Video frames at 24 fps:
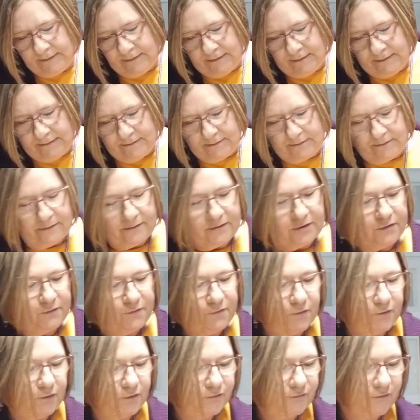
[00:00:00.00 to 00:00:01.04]
So there's
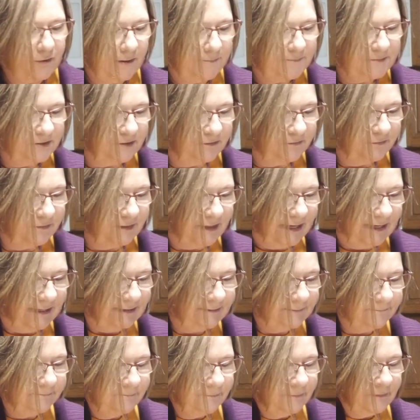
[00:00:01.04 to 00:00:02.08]
4 drops of
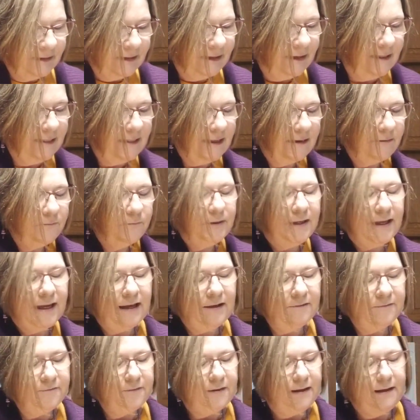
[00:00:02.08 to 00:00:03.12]
that. And then we
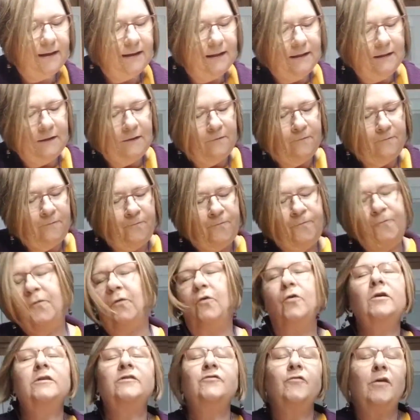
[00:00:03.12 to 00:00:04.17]
have
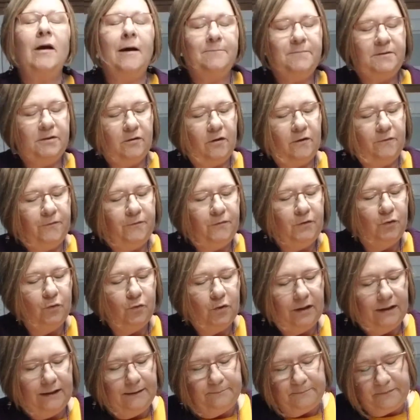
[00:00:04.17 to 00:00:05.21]
4 drops of
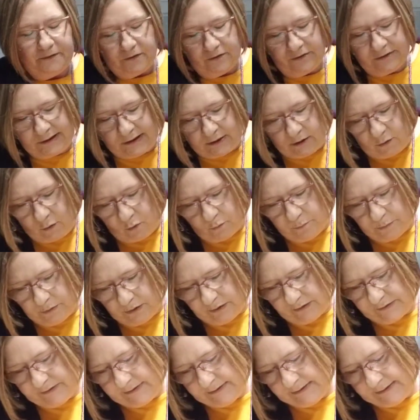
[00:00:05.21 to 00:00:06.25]
eucalyptus
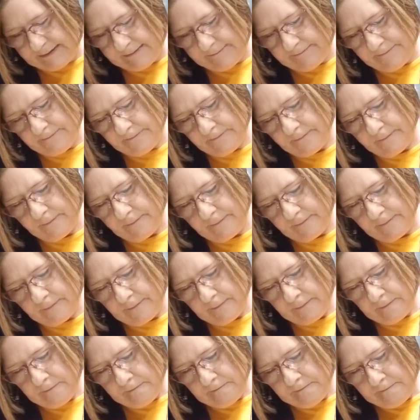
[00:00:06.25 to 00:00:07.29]
globulus.
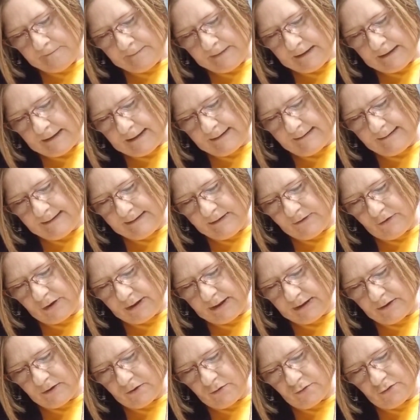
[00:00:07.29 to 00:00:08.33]
I think you
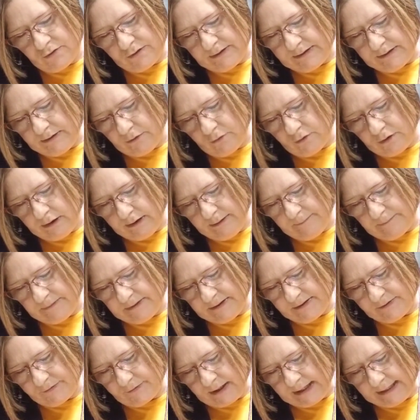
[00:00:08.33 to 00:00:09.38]
can use the
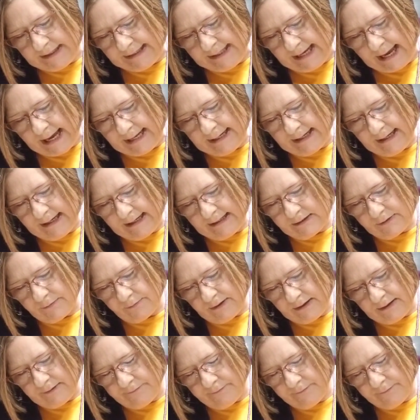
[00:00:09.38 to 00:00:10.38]
eucalyptus radiata as well.